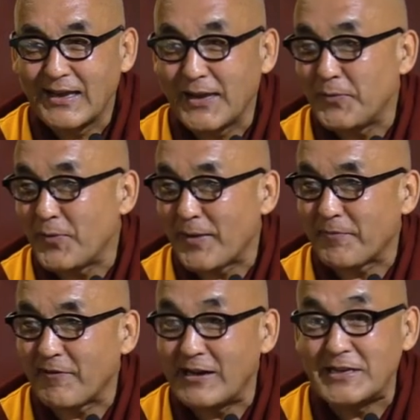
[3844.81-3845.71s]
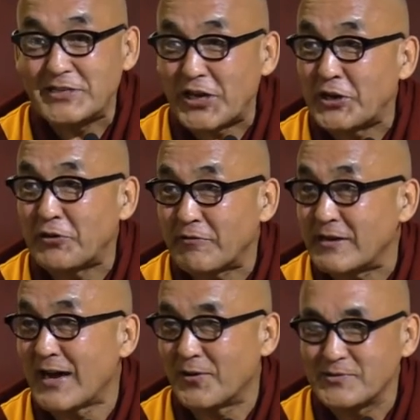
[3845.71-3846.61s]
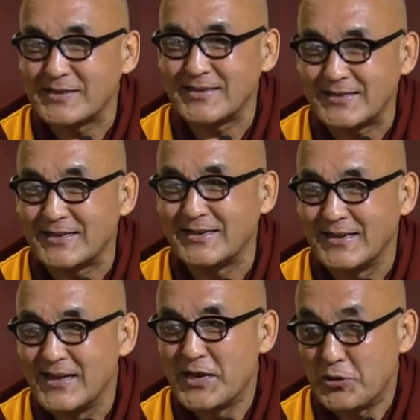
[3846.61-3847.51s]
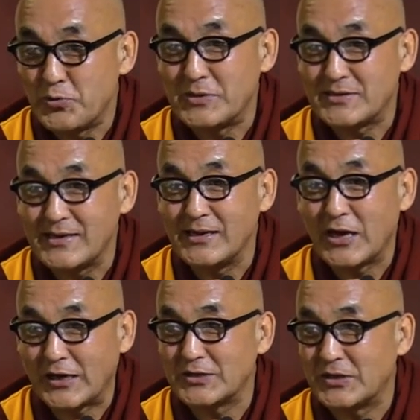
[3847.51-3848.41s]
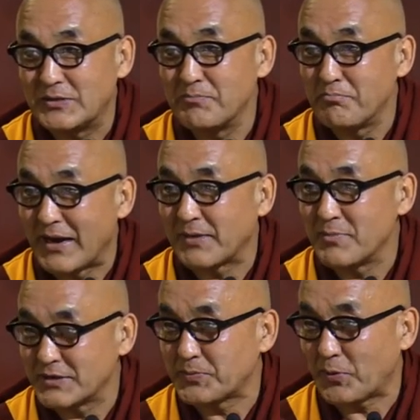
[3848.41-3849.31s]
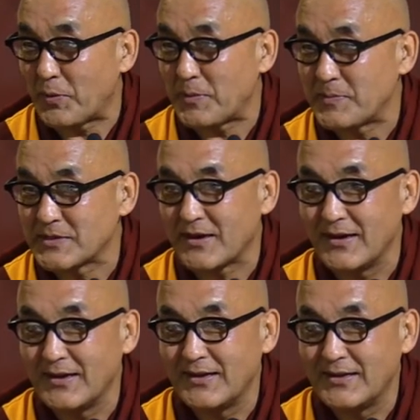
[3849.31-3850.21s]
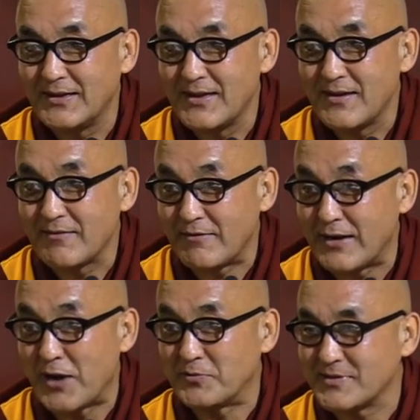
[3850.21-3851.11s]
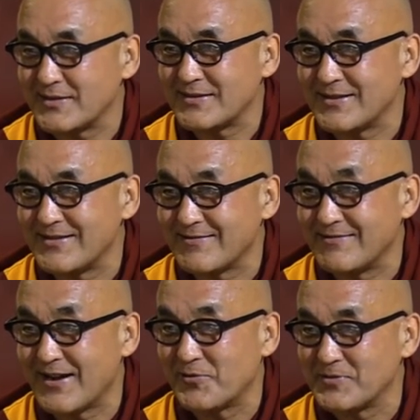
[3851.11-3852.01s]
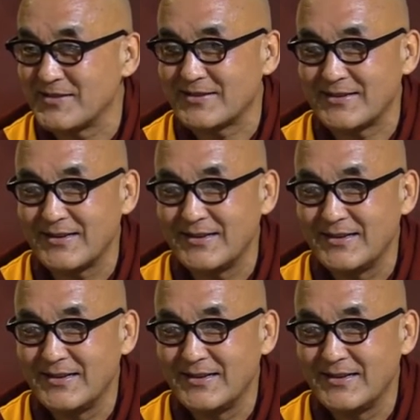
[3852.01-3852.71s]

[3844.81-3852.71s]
If you have really genuine renunciation, you still not make much problems, huh? Renunciation, huh?